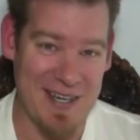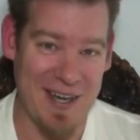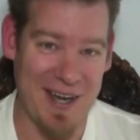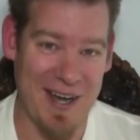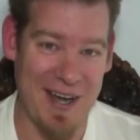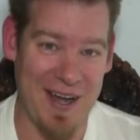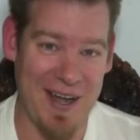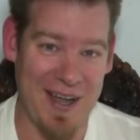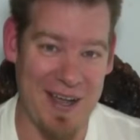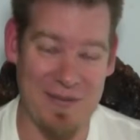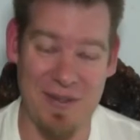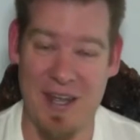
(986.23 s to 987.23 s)
Uh,
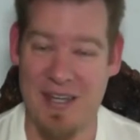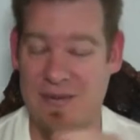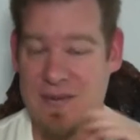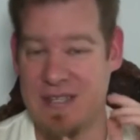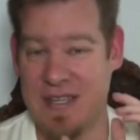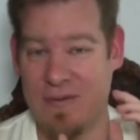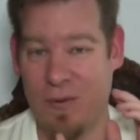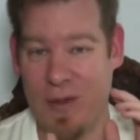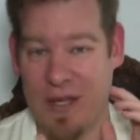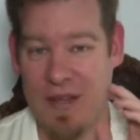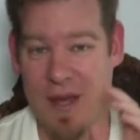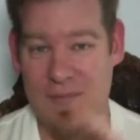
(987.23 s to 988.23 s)
if you'd like to receive a
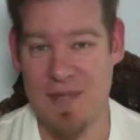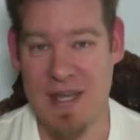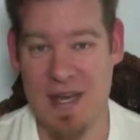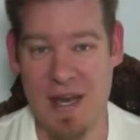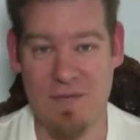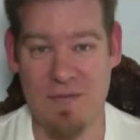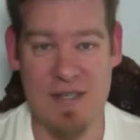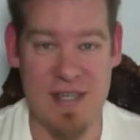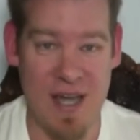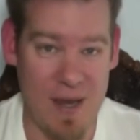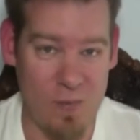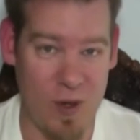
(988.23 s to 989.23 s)
weekly update every
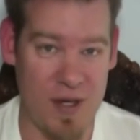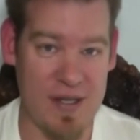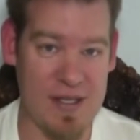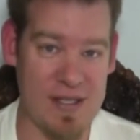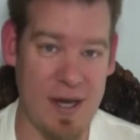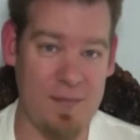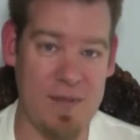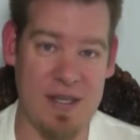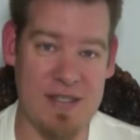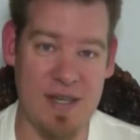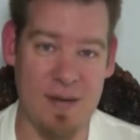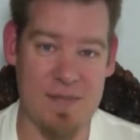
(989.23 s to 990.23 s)
time one of these
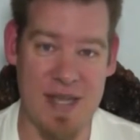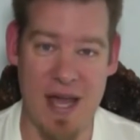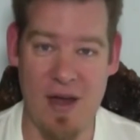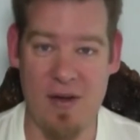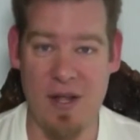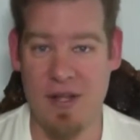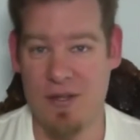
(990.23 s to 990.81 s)
updates comes out,